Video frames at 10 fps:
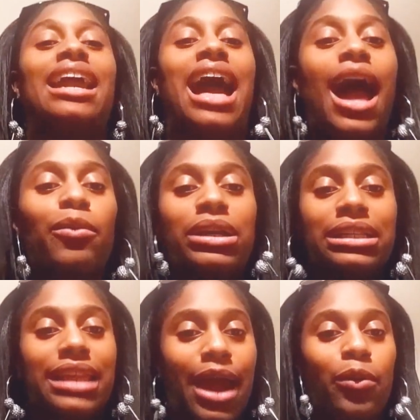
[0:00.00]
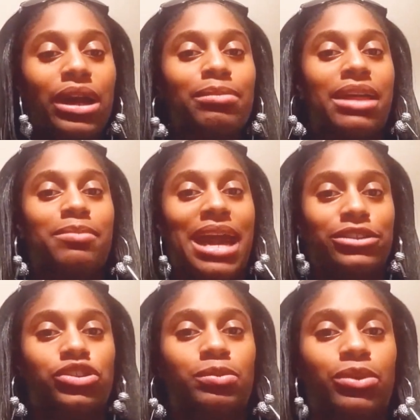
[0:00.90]
sang I Want It That Way by the
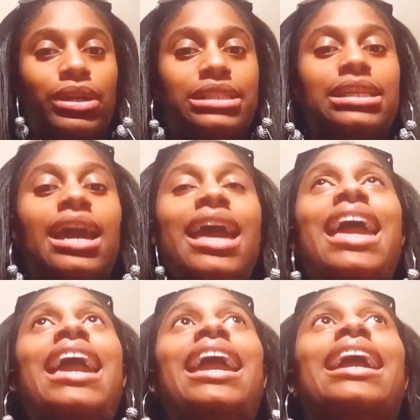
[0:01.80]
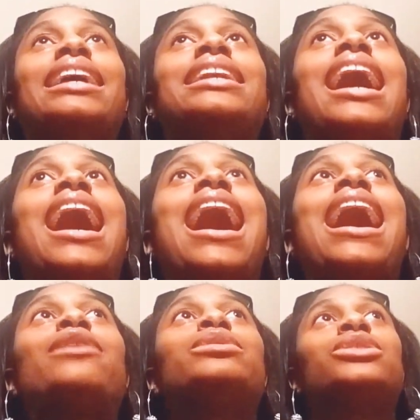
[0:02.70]
Backstreet Boys. And
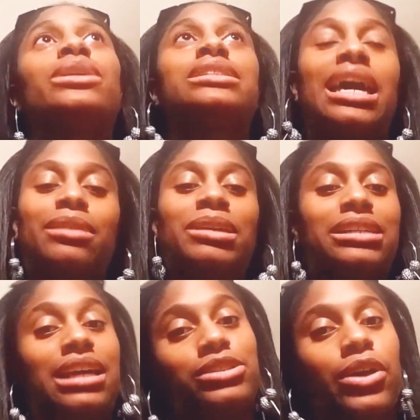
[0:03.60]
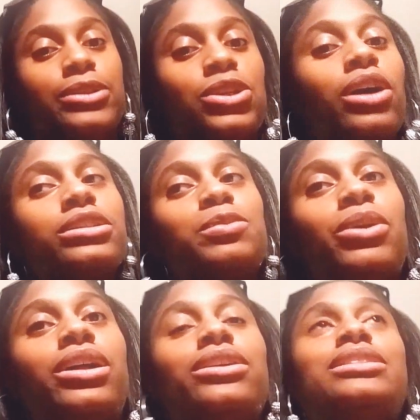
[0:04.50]
I was so excited because I saw the song
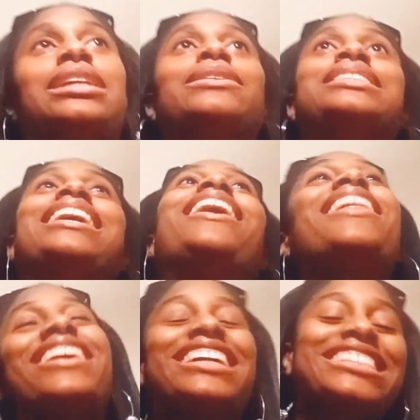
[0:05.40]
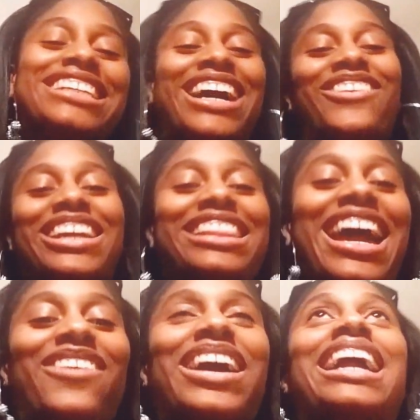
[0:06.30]
spoilers and I was like, oh, they're going to sing I Want It
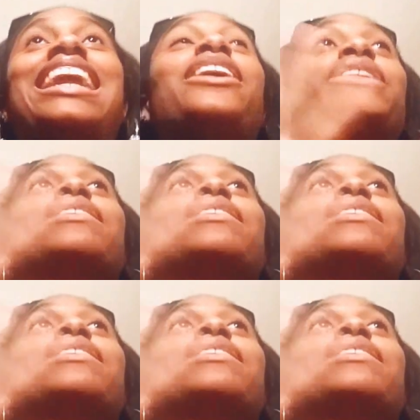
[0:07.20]
That Way. And I don't